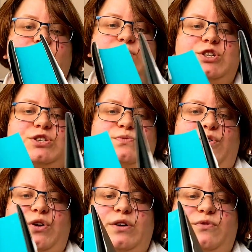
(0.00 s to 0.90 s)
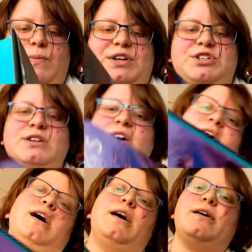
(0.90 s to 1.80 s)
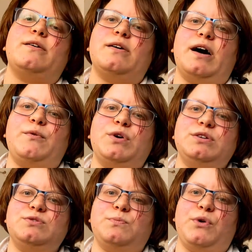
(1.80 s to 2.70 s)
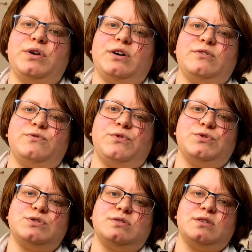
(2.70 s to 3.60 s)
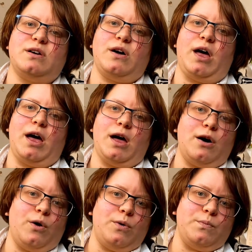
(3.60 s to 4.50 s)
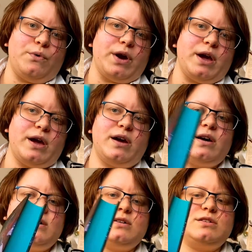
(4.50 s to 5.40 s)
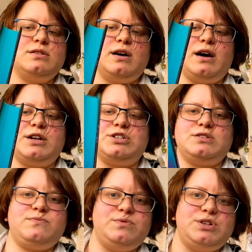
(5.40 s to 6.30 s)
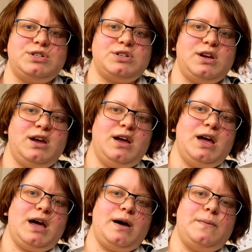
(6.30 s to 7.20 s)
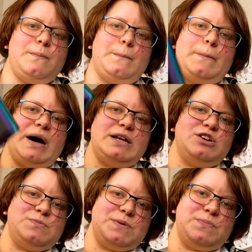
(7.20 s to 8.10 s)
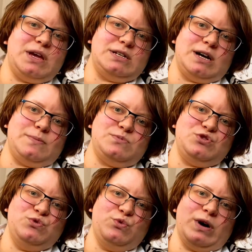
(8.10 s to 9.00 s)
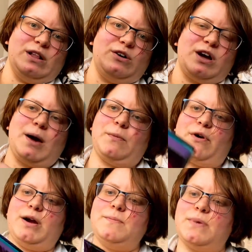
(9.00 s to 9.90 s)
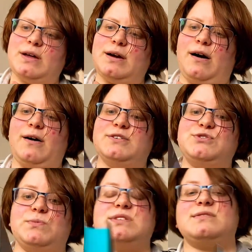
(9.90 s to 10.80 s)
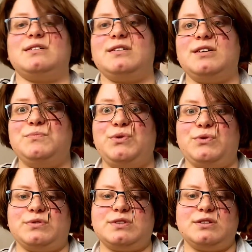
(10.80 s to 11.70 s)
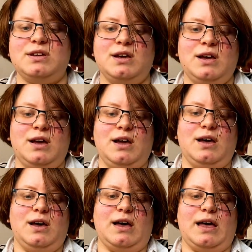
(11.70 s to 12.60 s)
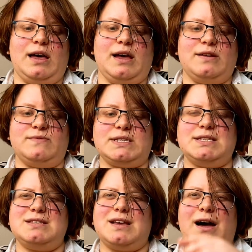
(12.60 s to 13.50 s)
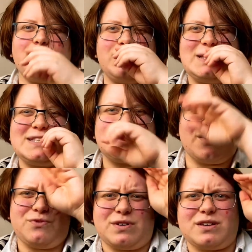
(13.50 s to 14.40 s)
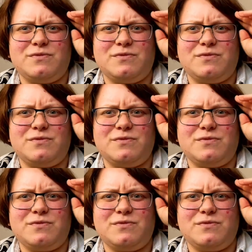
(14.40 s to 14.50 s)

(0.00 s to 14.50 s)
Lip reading: just for your information. I wanted to point out those ombre edges which might not be picked up too well on camera but are super stunning in person. And this is, I think, sci-fi